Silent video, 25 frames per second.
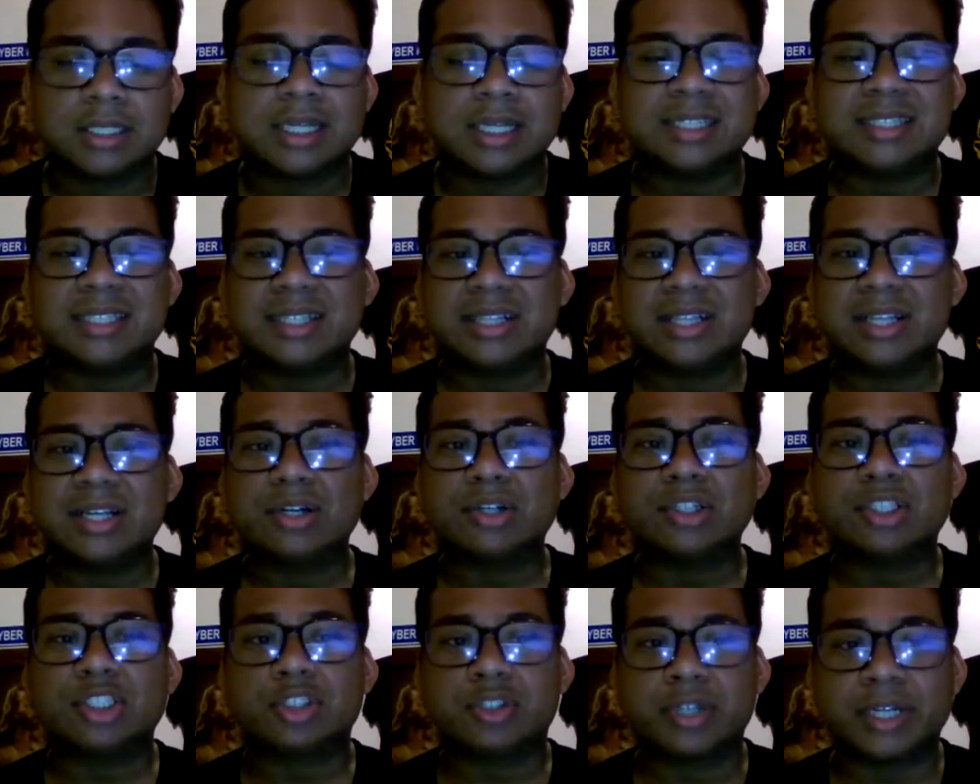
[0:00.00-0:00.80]
It's a
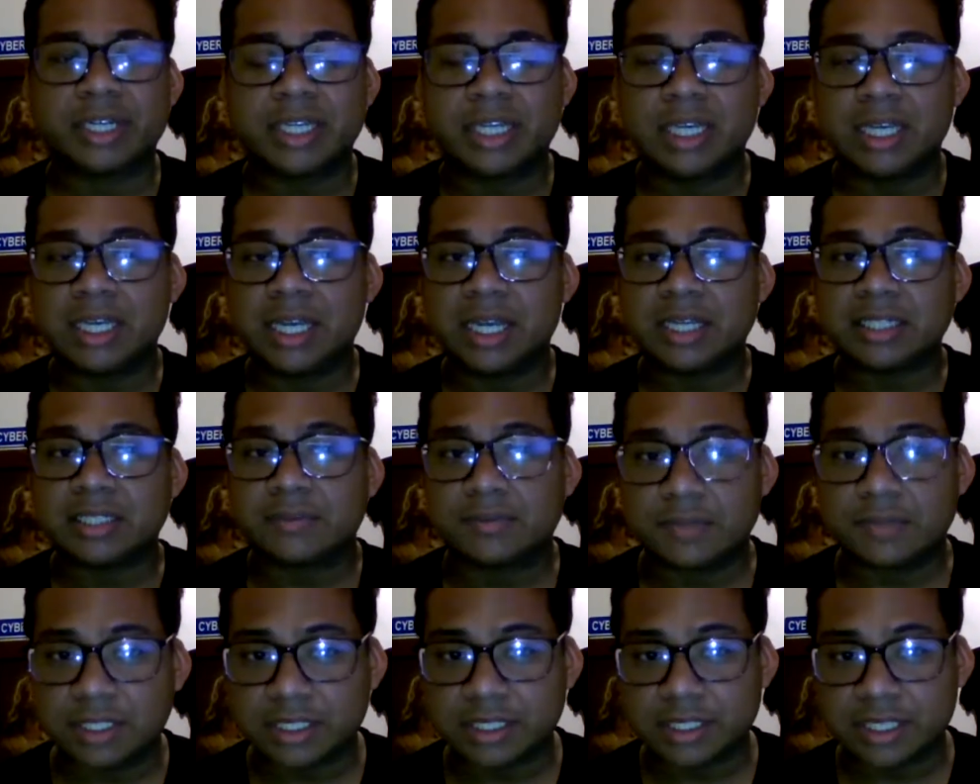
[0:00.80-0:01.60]
little tricky as
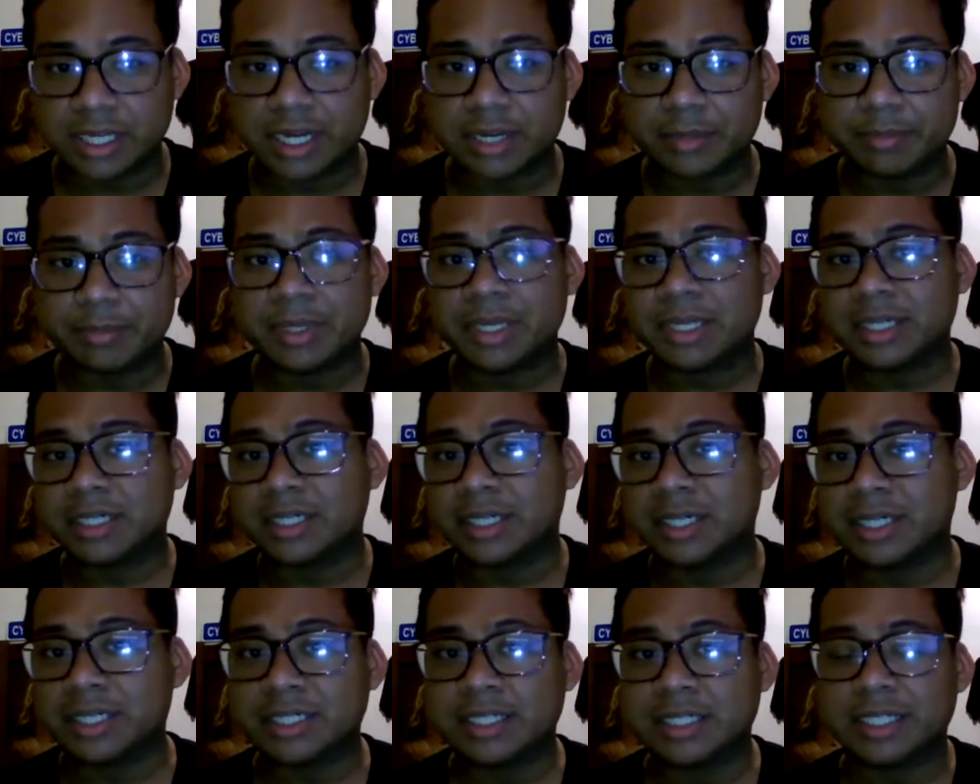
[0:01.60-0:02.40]
of this time
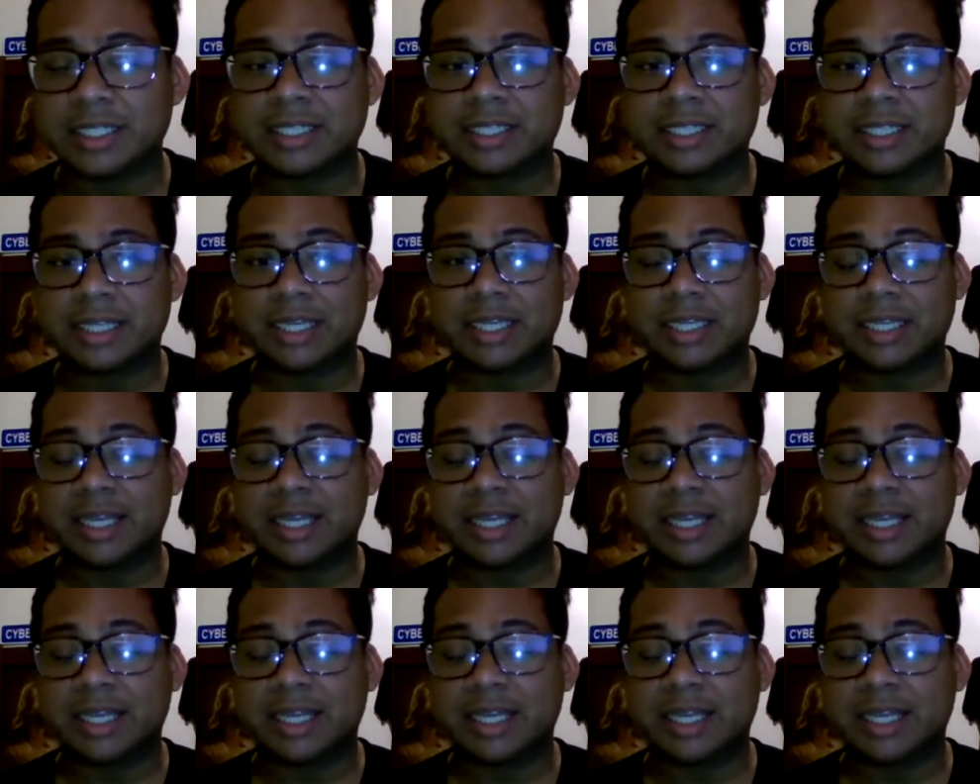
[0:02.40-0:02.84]
because it